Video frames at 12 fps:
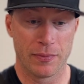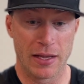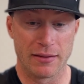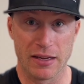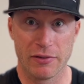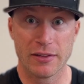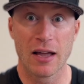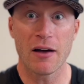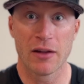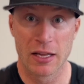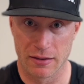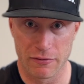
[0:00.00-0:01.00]
it's even
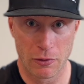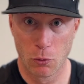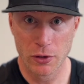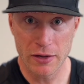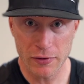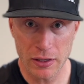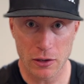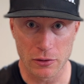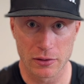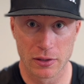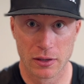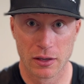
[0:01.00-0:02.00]
more
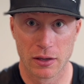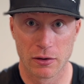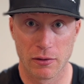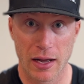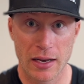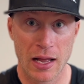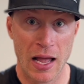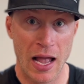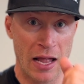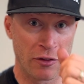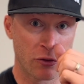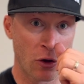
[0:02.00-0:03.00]
difficult, right?
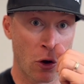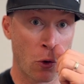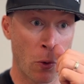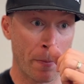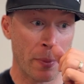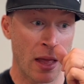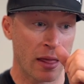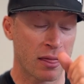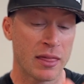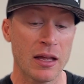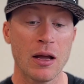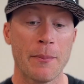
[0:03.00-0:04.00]
And so
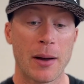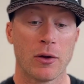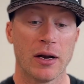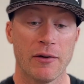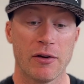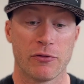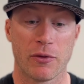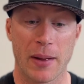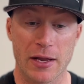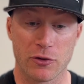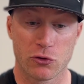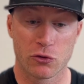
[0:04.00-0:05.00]
think about it from
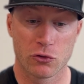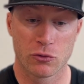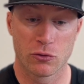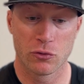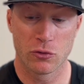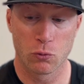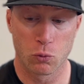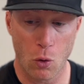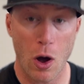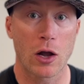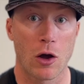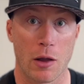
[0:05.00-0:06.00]
a
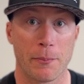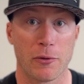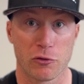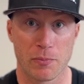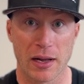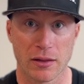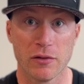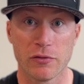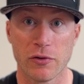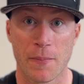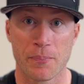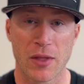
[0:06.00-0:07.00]
walk-on
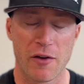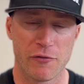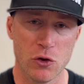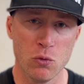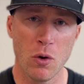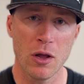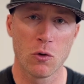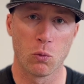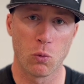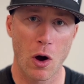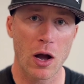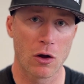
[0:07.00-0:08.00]
perspective. If you want to
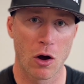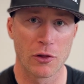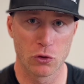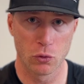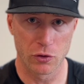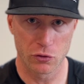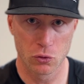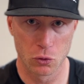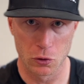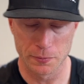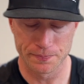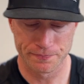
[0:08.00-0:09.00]
walk on to a
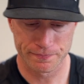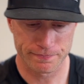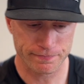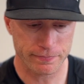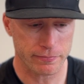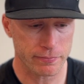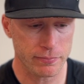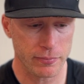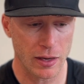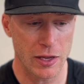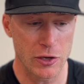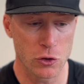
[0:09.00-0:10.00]
school,
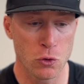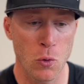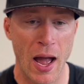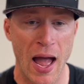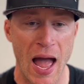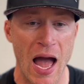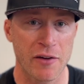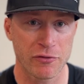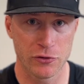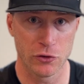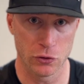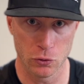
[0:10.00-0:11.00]
you
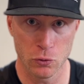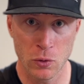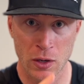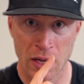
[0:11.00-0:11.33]
have to,